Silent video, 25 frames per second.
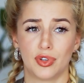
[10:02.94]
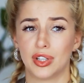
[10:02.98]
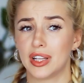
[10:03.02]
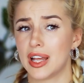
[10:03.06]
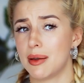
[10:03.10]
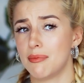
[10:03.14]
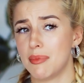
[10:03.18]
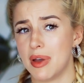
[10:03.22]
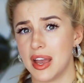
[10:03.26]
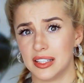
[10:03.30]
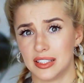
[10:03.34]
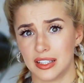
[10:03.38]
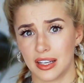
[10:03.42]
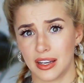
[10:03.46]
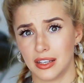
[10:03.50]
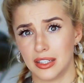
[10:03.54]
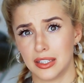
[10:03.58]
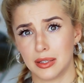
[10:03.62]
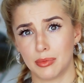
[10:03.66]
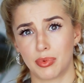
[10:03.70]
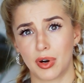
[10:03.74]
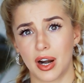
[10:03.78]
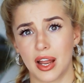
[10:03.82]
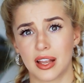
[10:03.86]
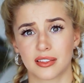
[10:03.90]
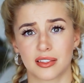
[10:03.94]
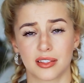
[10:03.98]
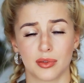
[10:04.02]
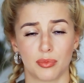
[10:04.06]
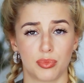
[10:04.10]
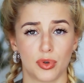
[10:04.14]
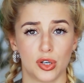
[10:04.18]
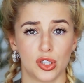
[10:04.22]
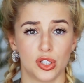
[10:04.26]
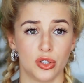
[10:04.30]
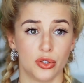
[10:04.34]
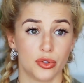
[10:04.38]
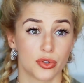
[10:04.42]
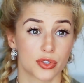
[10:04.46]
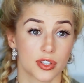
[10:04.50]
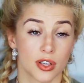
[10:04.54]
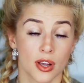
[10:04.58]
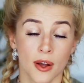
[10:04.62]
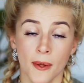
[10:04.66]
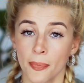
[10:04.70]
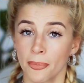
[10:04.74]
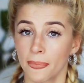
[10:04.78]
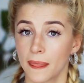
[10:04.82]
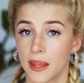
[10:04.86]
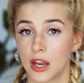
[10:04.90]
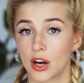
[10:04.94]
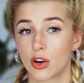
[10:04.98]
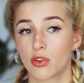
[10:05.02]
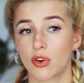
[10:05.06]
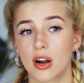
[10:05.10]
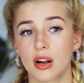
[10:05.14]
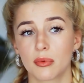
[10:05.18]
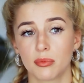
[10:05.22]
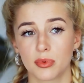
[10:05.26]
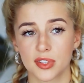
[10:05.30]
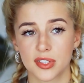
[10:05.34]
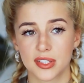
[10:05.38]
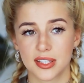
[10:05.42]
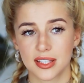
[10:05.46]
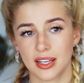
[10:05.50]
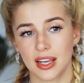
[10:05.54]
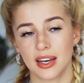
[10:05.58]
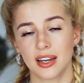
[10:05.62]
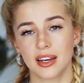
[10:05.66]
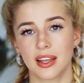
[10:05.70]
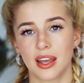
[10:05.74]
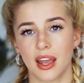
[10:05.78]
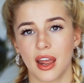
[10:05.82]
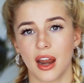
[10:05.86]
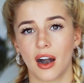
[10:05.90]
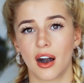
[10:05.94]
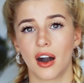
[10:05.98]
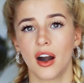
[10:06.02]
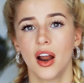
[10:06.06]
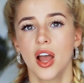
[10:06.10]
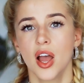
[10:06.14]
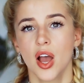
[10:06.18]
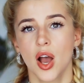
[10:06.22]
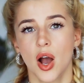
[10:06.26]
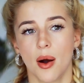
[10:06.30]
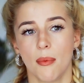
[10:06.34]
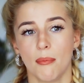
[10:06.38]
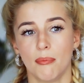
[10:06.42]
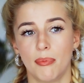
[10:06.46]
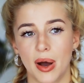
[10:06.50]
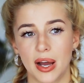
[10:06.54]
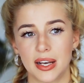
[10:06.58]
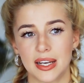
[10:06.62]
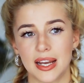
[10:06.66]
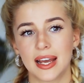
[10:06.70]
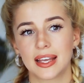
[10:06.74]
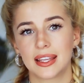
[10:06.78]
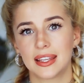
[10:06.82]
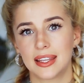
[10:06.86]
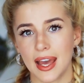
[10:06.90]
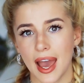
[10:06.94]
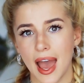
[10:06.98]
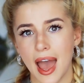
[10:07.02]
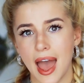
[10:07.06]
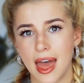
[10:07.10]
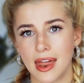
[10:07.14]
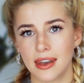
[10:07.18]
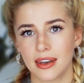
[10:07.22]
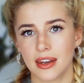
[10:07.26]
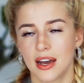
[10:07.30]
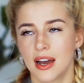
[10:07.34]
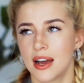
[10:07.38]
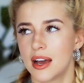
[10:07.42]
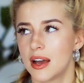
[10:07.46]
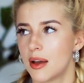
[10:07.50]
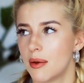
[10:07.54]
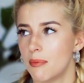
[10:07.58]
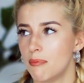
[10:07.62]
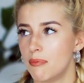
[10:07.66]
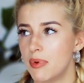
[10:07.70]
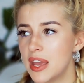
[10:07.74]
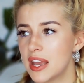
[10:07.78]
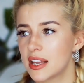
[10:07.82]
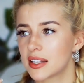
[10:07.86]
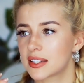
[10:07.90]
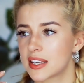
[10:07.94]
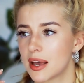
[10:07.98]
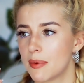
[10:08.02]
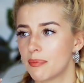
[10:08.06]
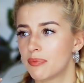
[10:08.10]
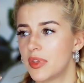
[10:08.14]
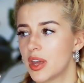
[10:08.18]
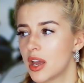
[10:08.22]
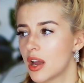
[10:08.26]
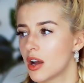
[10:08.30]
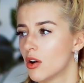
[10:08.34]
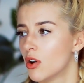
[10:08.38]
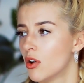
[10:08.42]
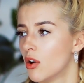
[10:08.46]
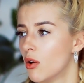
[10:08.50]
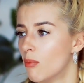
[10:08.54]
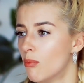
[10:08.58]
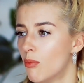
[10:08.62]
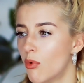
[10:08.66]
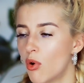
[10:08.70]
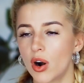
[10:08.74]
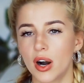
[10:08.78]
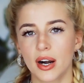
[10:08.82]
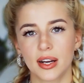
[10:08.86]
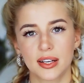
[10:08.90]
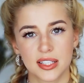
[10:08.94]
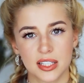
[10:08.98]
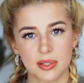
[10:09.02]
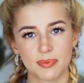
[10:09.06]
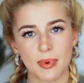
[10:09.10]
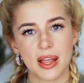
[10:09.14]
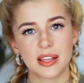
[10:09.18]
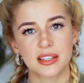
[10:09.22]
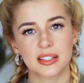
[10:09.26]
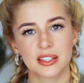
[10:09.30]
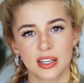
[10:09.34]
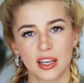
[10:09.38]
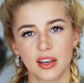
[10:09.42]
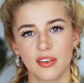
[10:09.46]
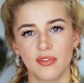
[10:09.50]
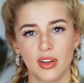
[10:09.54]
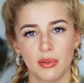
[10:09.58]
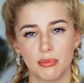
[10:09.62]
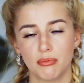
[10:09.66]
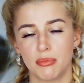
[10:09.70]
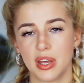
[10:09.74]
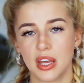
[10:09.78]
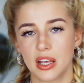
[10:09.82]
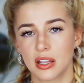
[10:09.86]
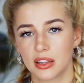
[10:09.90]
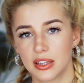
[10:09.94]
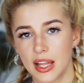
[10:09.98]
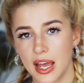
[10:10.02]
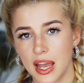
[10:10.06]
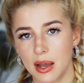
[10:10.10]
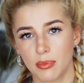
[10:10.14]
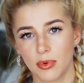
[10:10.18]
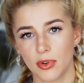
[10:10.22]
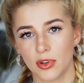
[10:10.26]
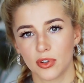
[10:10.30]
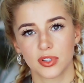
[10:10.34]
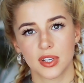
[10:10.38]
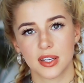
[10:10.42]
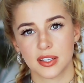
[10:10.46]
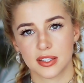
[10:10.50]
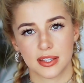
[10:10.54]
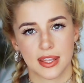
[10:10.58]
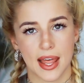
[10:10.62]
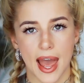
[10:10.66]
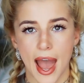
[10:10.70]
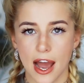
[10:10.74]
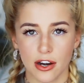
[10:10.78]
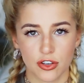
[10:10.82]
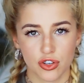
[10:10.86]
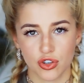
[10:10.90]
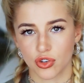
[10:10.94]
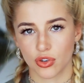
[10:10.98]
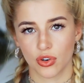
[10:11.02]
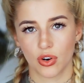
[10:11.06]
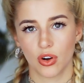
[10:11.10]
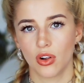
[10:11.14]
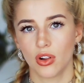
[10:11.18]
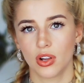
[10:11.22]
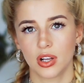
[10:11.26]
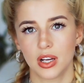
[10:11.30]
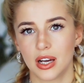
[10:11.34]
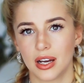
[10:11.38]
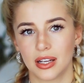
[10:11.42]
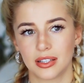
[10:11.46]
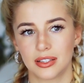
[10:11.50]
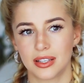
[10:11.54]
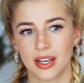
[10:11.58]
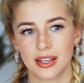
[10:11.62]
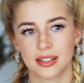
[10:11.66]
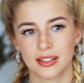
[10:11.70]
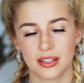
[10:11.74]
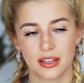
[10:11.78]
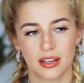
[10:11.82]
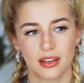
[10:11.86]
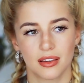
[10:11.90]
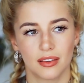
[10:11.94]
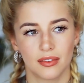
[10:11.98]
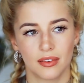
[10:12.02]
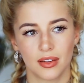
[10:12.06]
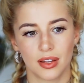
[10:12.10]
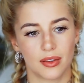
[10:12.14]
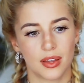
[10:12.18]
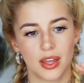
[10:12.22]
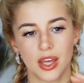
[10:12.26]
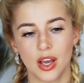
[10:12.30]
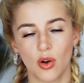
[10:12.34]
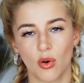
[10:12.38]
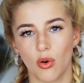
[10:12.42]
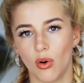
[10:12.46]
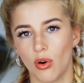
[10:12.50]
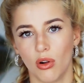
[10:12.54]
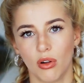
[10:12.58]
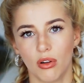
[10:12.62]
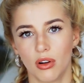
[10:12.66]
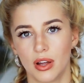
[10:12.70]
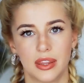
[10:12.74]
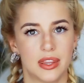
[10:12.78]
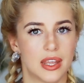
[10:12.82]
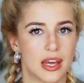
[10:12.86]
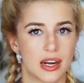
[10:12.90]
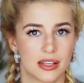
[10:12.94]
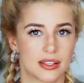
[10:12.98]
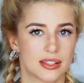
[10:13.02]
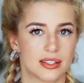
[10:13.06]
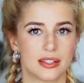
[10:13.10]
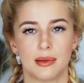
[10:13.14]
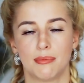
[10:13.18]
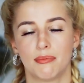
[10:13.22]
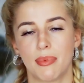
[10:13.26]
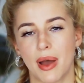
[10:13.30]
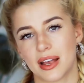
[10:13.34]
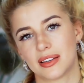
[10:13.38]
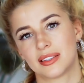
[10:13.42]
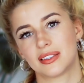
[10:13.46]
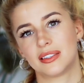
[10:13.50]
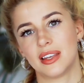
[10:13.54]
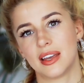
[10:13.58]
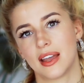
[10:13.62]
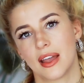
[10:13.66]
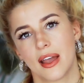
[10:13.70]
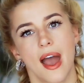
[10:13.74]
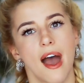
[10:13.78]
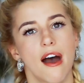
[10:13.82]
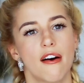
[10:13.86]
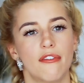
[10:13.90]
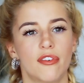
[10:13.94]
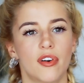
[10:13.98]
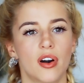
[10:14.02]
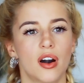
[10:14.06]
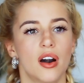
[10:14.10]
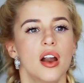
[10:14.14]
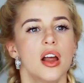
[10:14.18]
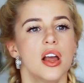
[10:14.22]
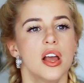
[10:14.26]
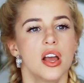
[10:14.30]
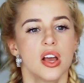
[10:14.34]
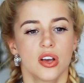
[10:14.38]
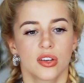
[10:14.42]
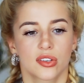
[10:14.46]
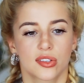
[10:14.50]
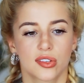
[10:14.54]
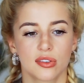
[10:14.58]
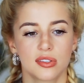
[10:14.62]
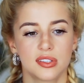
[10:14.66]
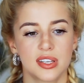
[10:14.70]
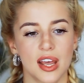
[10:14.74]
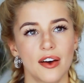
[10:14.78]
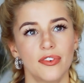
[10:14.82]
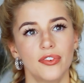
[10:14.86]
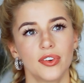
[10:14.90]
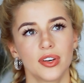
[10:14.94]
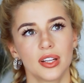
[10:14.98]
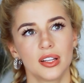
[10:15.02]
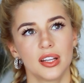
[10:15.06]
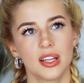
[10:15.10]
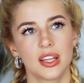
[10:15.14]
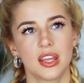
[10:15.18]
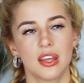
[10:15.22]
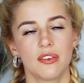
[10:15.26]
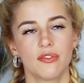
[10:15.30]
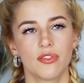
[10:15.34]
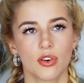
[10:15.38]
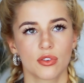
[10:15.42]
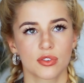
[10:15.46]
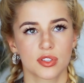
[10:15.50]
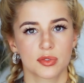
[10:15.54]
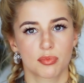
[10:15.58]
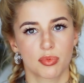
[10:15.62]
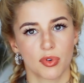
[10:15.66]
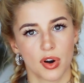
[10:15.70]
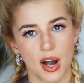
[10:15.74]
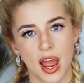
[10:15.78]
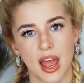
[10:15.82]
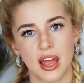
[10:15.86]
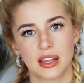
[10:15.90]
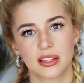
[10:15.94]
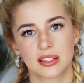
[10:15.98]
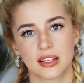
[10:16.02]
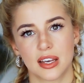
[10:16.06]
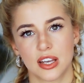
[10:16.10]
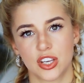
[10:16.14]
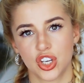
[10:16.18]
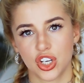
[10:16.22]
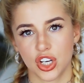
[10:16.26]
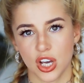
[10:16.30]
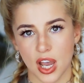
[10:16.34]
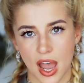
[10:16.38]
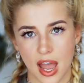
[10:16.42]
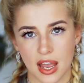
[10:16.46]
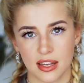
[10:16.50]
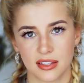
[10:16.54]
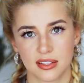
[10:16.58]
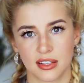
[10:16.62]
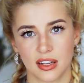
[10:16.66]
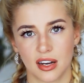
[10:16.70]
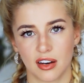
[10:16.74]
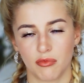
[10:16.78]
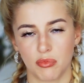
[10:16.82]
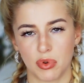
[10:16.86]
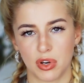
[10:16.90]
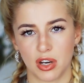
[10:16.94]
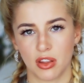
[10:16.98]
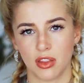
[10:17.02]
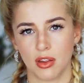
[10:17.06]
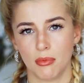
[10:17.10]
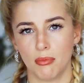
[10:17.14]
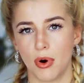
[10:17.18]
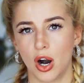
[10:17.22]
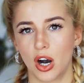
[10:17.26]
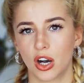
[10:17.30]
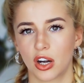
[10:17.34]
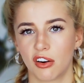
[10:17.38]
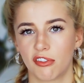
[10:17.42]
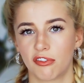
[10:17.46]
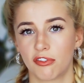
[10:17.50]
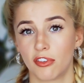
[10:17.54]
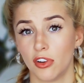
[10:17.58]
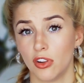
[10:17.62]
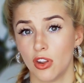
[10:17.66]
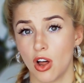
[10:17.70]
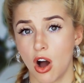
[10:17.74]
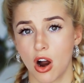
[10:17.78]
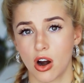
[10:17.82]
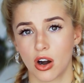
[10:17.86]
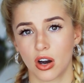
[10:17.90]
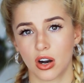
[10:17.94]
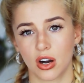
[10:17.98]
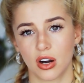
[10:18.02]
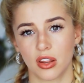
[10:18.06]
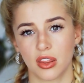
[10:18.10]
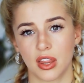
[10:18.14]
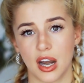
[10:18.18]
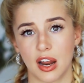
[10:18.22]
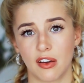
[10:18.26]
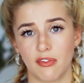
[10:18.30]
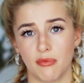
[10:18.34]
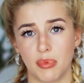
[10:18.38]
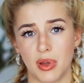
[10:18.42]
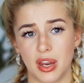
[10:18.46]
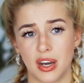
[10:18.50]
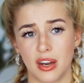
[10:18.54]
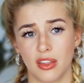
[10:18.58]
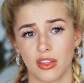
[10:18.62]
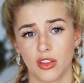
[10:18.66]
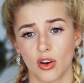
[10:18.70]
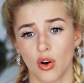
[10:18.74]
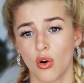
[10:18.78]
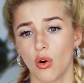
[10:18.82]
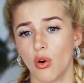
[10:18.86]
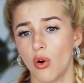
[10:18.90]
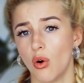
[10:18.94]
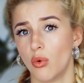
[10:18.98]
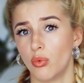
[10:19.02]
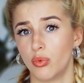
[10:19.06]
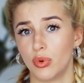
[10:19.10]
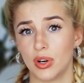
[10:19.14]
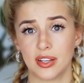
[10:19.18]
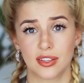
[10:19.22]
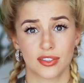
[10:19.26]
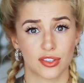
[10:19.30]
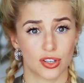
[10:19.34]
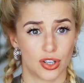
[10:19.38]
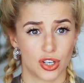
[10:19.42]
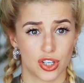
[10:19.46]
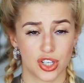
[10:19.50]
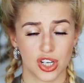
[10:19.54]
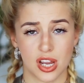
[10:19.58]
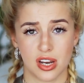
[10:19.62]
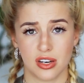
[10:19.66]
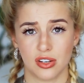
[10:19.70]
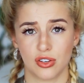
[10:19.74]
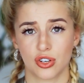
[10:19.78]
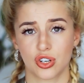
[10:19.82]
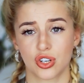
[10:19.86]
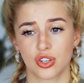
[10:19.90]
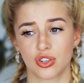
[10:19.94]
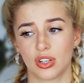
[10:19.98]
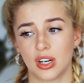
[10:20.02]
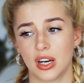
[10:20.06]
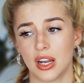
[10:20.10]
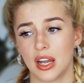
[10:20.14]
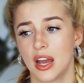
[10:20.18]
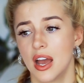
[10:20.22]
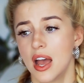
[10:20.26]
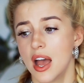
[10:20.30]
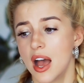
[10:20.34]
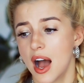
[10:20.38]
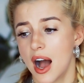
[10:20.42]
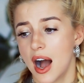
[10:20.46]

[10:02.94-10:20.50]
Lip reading: really amazing indie brands that produce incredible skincare, but again, being something more expensive and being labeled as natural doesn't equal that it's the best thing ever. So definitely give those brands a chance that have been in the market for longer, that have been in the whole research industry.